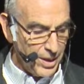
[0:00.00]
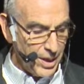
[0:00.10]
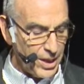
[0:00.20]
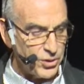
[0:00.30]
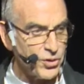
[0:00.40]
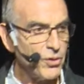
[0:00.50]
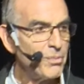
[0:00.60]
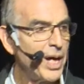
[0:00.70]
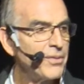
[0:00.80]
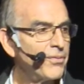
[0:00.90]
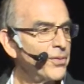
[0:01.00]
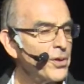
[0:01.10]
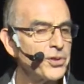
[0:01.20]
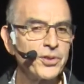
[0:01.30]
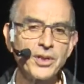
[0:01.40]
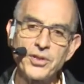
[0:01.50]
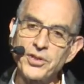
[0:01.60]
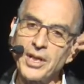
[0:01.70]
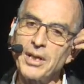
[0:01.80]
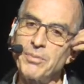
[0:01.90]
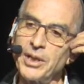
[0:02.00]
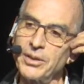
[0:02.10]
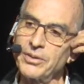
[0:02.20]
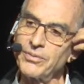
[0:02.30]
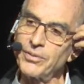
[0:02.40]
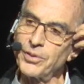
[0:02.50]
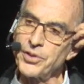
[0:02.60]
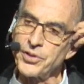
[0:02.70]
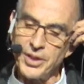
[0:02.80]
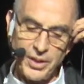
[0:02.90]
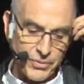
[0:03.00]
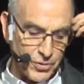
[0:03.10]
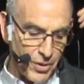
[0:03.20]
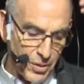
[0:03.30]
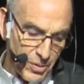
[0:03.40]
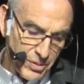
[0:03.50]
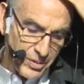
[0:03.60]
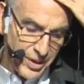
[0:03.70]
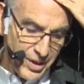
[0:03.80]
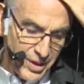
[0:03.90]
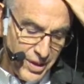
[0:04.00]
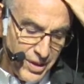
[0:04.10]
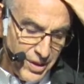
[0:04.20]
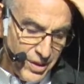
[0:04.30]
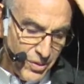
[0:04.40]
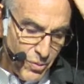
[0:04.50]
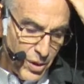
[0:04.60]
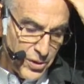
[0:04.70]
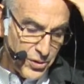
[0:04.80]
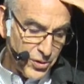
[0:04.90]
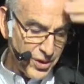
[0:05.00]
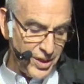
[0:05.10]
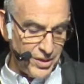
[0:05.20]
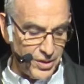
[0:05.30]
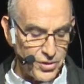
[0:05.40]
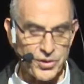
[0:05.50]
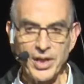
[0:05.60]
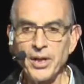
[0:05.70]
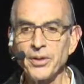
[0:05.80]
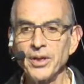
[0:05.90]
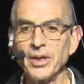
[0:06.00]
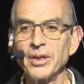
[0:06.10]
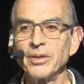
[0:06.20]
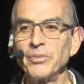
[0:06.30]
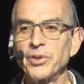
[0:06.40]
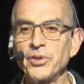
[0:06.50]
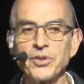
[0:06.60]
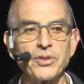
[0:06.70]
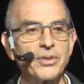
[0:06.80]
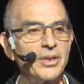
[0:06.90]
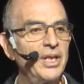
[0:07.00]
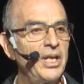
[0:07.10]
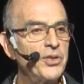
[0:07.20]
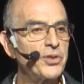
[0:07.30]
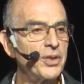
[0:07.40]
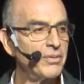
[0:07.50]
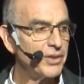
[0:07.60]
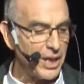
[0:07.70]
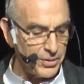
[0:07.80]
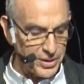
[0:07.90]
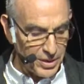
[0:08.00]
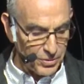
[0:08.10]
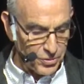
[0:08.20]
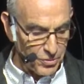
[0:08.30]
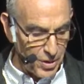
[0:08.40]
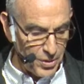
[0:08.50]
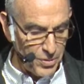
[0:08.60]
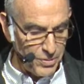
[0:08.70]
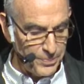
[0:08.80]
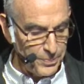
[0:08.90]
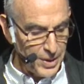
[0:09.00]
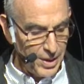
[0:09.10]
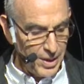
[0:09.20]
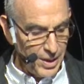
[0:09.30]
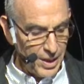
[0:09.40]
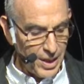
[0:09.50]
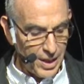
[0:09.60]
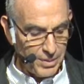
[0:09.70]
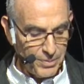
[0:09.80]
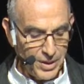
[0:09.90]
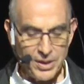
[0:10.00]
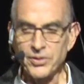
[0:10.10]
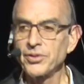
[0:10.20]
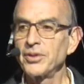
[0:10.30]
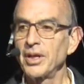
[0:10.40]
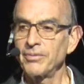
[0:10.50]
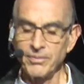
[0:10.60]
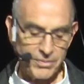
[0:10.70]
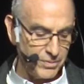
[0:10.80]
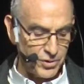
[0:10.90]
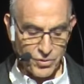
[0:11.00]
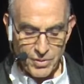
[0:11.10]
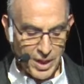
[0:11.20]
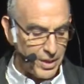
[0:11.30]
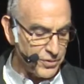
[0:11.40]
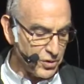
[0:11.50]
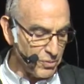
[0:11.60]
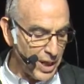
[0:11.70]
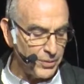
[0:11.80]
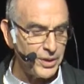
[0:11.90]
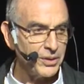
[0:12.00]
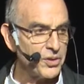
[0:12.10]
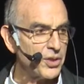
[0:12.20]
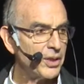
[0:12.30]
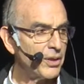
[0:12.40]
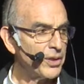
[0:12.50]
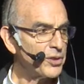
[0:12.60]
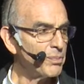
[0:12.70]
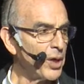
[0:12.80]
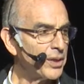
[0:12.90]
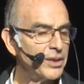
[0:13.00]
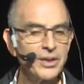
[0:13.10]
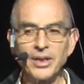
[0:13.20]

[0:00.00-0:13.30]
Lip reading: And so my first assignment for the City of Toronto was in this area, which is east of downtown Toronto. It's not kind of surrounding the St. Lawrence Market.